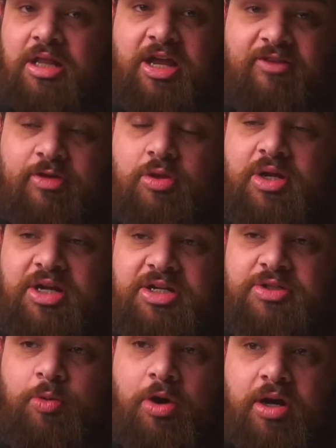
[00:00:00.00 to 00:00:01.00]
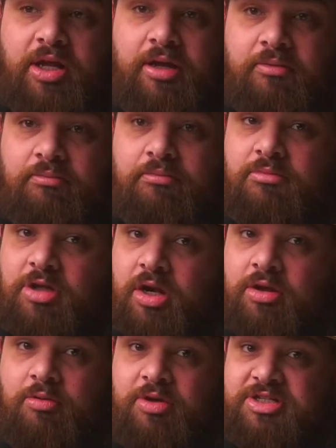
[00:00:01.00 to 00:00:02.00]
like, if you look at his wording, you
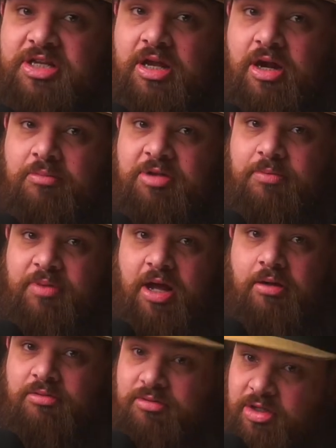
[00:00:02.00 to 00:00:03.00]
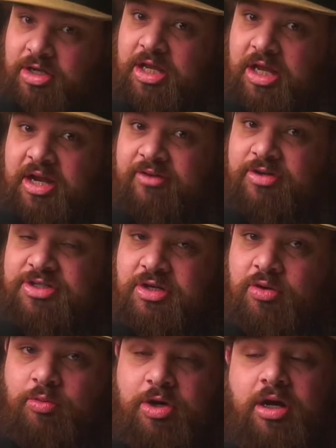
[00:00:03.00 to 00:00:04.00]
know, he wants to get on me about looking at every
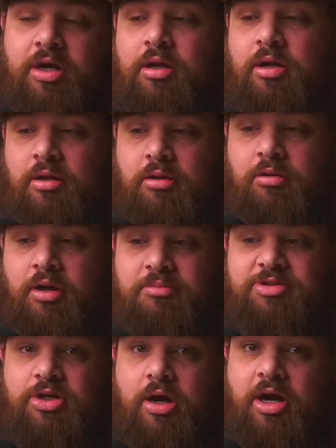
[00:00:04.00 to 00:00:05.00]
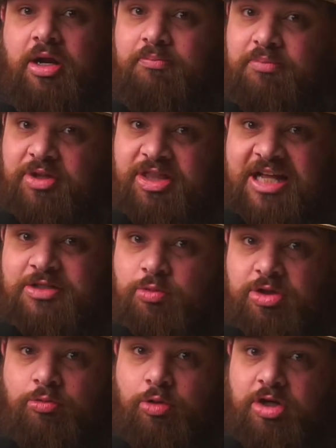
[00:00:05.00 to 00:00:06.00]
single word. I'm sorry, but that's
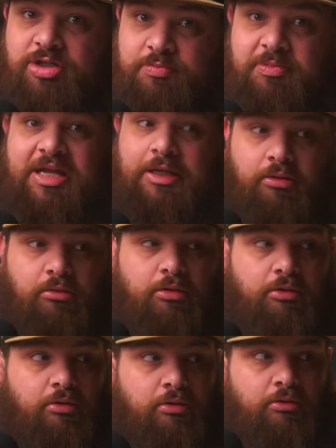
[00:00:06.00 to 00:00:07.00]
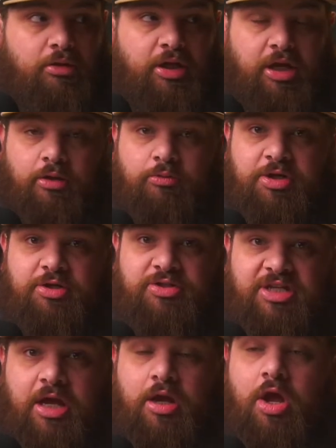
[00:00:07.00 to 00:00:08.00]
what words mean. You know, when you
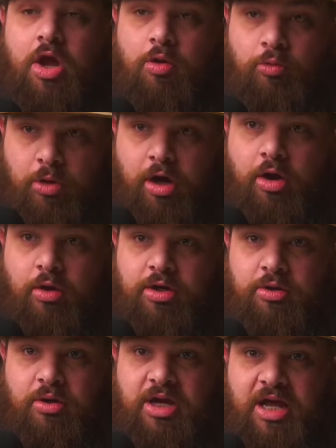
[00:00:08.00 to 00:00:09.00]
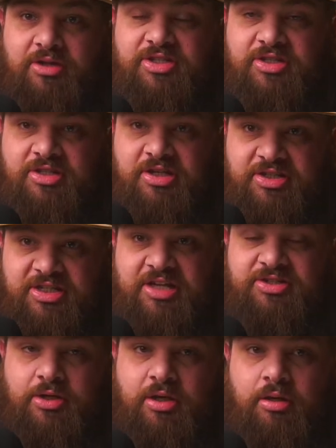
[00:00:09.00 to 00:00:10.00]
say, we're going to announce the
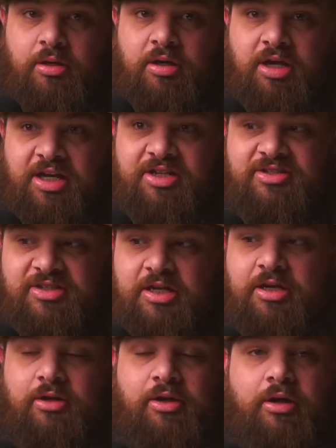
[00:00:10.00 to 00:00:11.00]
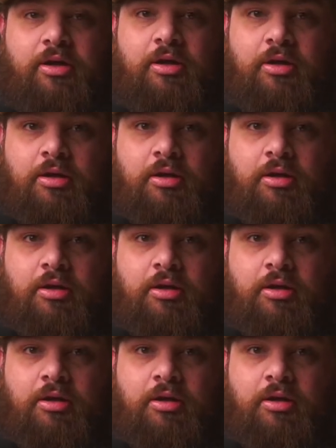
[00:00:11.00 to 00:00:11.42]
successor, and it's singular,